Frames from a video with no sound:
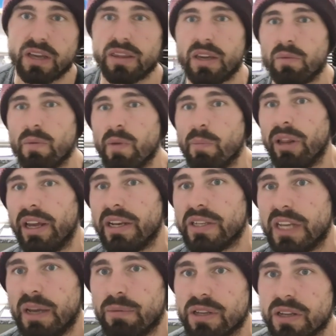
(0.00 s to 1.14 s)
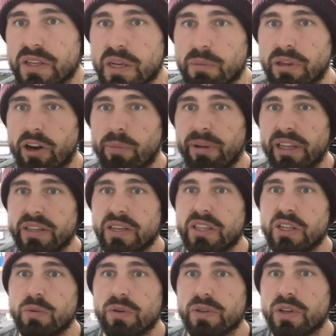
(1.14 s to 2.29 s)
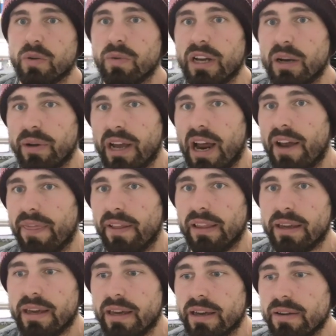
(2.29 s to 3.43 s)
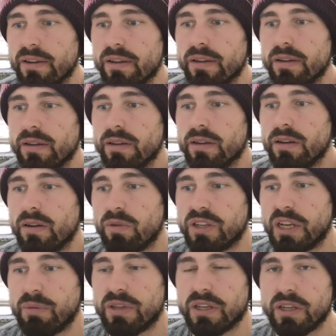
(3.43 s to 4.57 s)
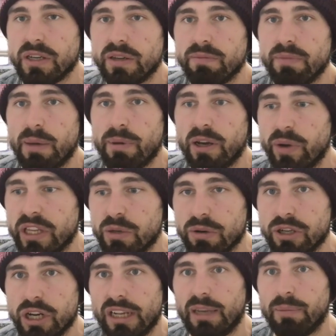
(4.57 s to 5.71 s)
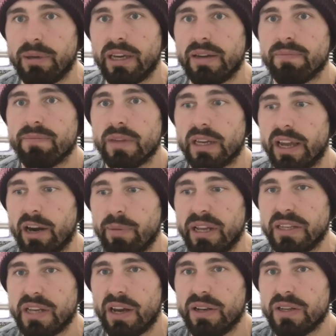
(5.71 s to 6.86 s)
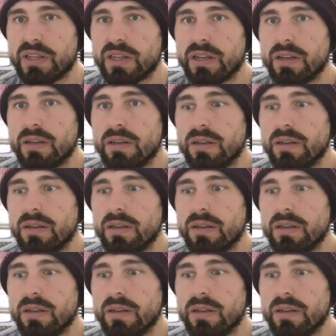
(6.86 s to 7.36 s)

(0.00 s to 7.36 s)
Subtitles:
I think when we're playing teams that are similar ability to us or where we are in the league, we seem to maybe go into a shell a bit and get a bit tense.